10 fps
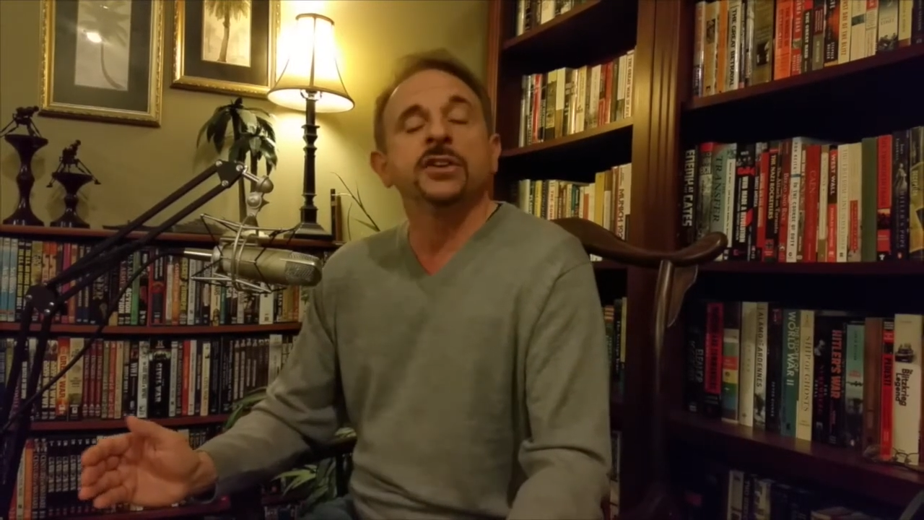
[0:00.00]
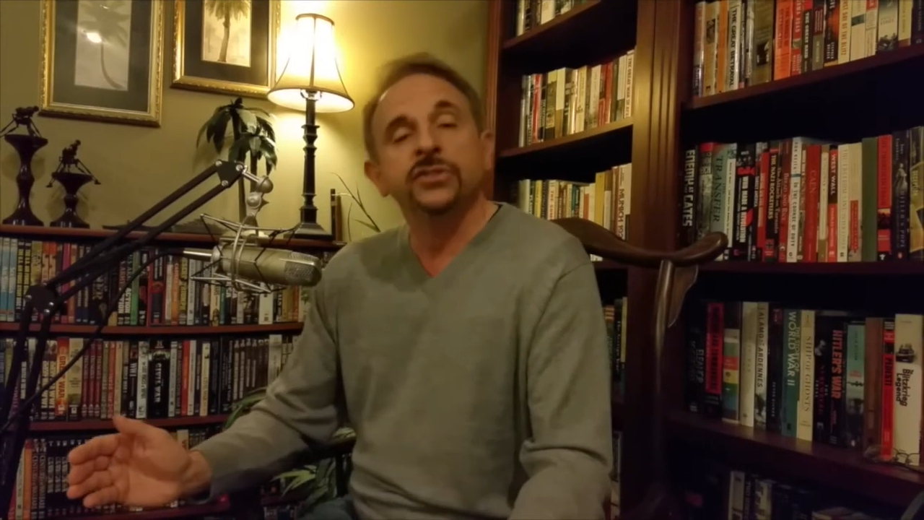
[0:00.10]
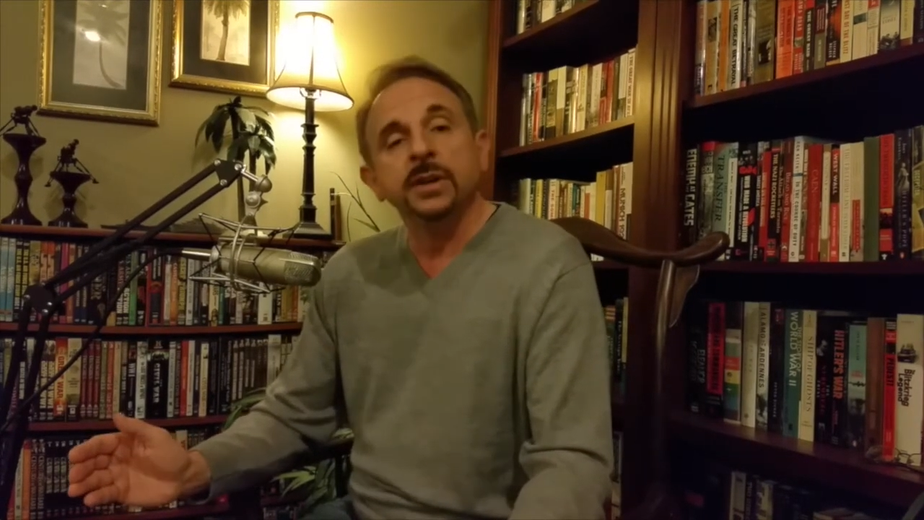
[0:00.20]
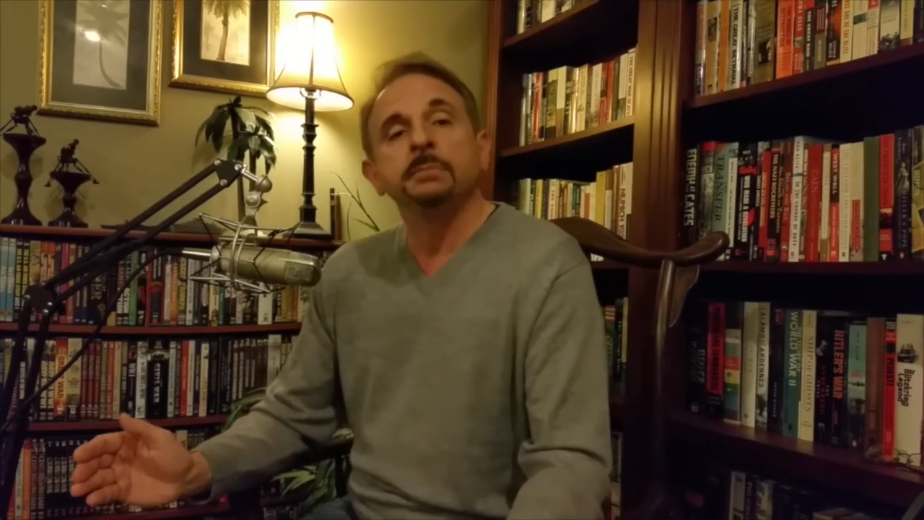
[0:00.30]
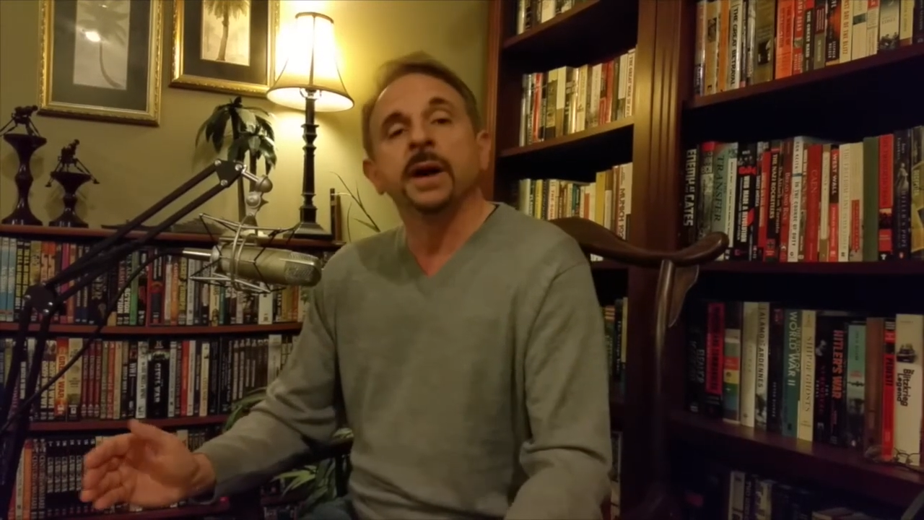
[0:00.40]

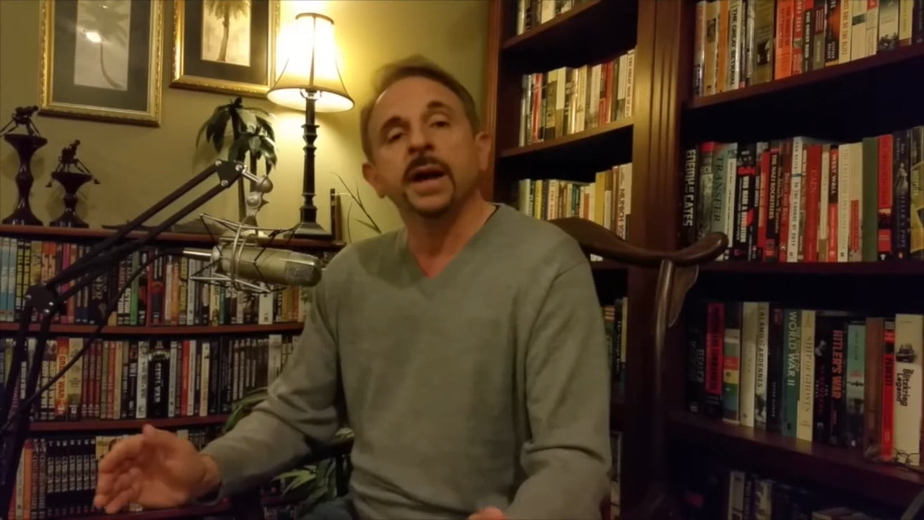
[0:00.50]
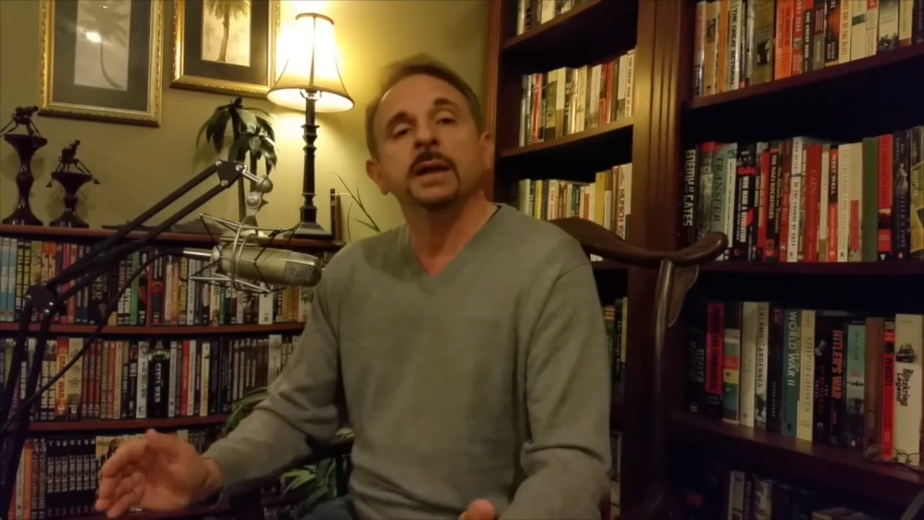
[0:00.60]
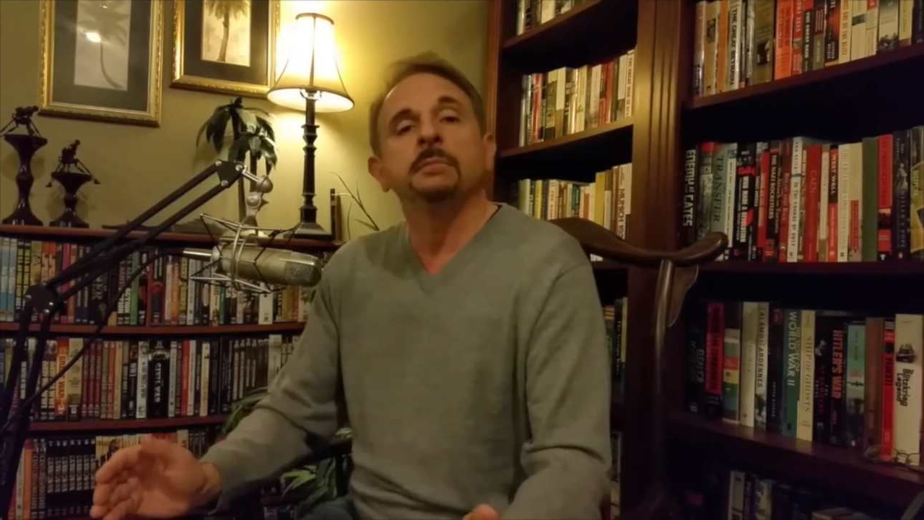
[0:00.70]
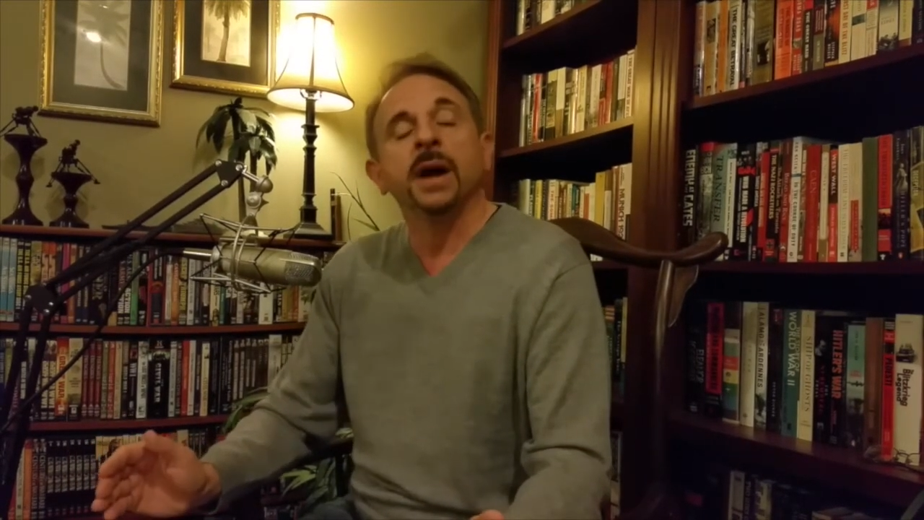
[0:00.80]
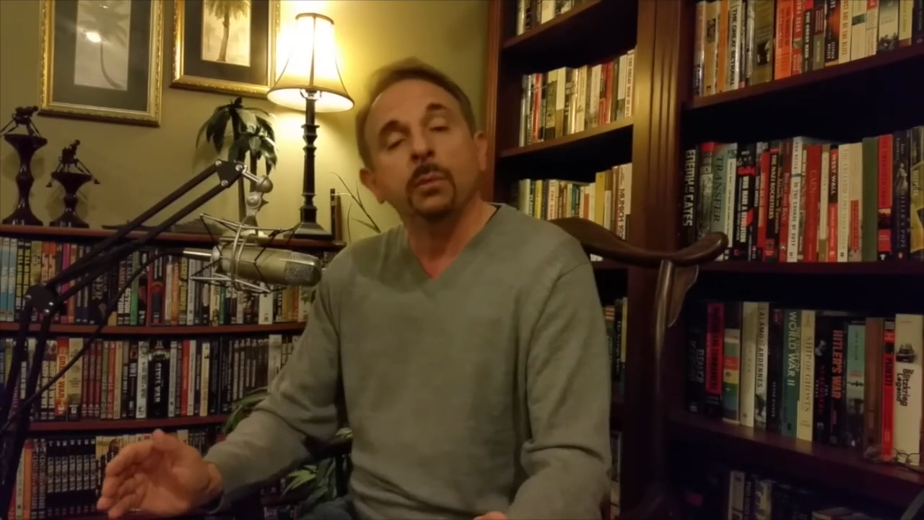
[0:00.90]
as did
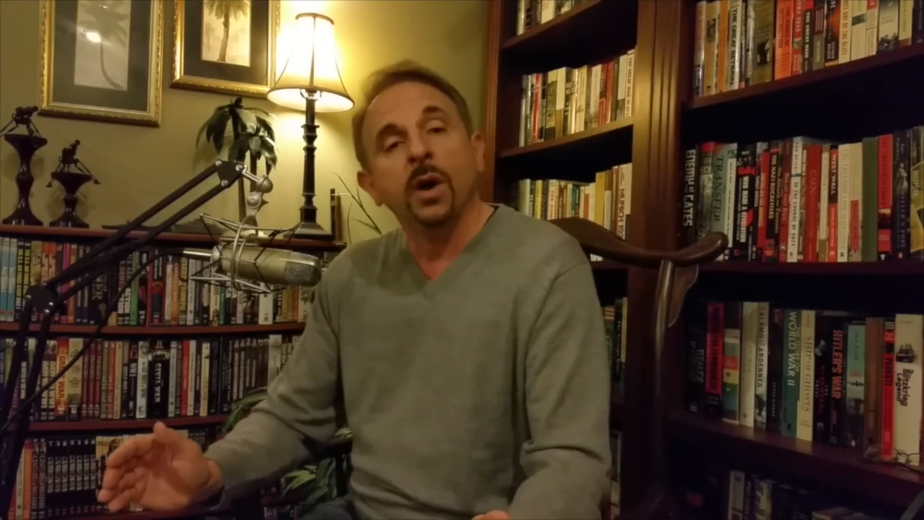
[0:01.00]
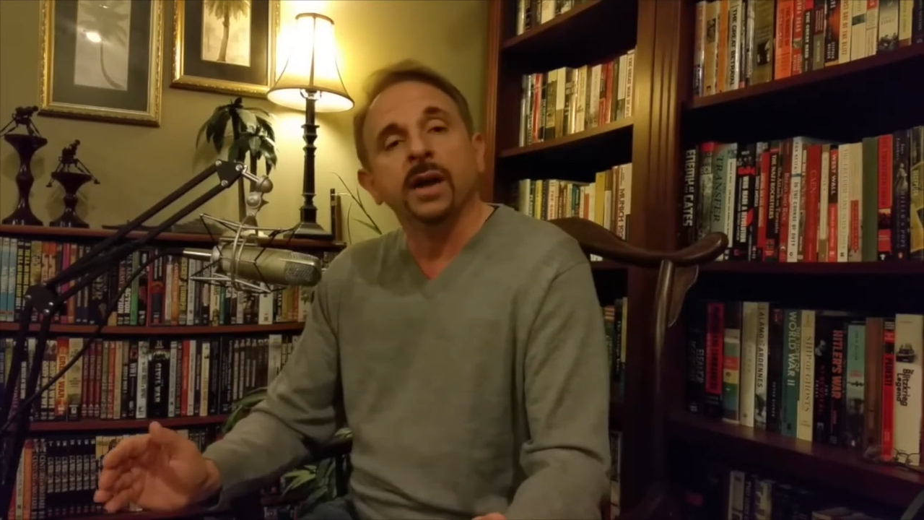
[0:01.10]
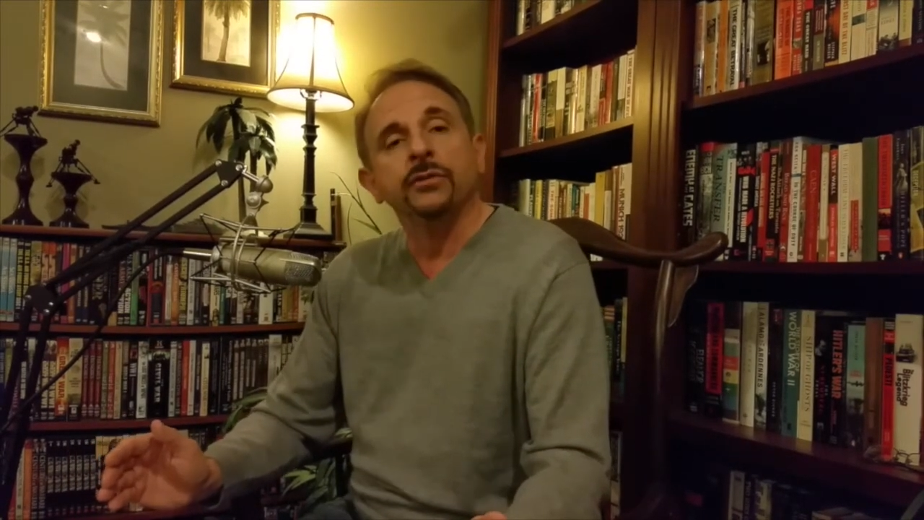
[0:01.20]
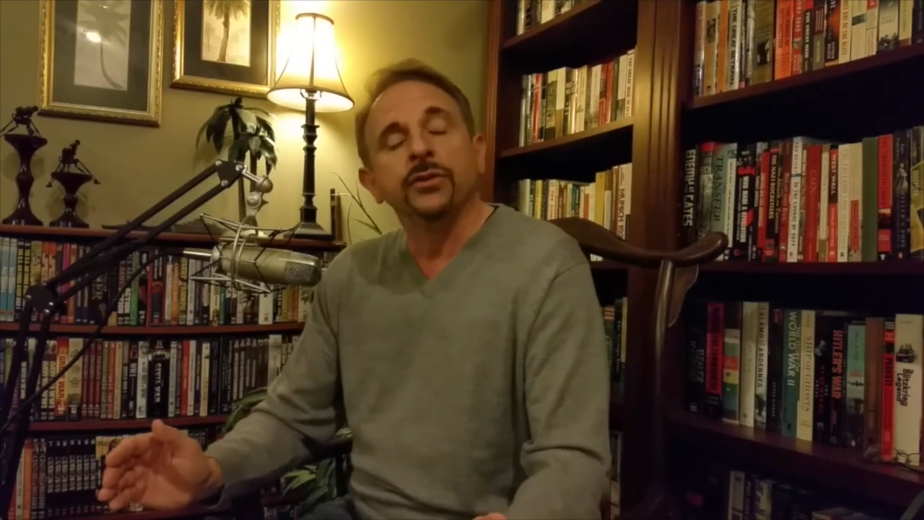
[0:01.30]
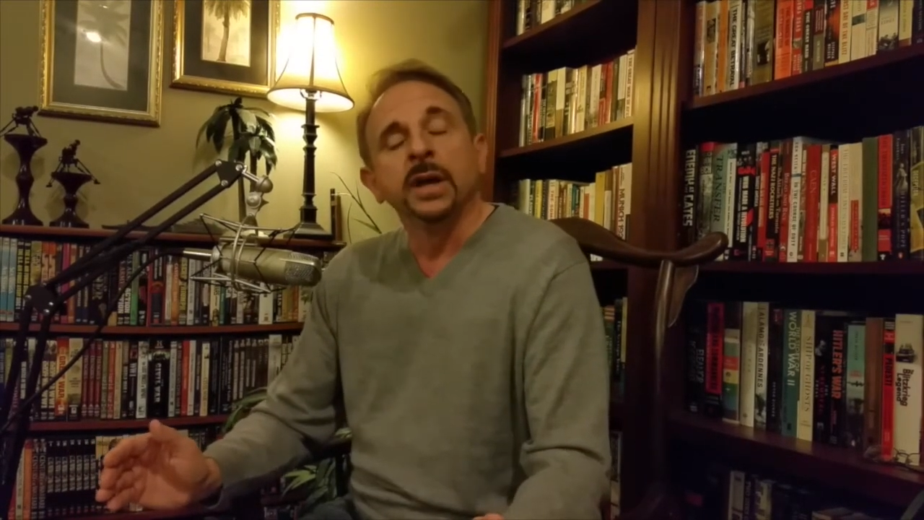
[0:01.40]
my
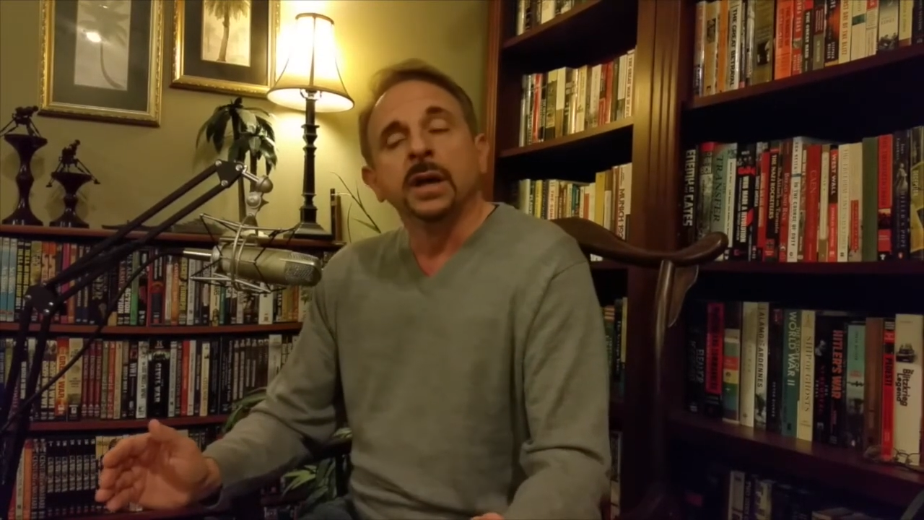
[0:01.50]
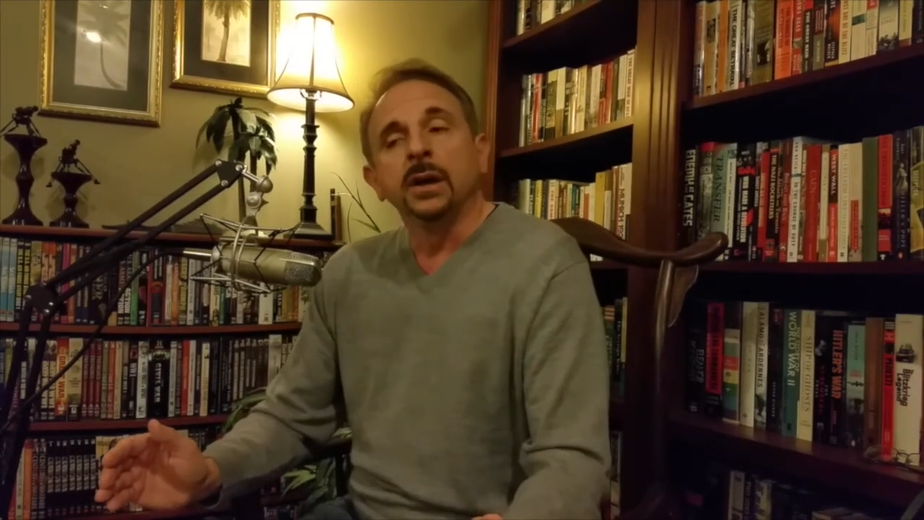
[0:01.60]
wife.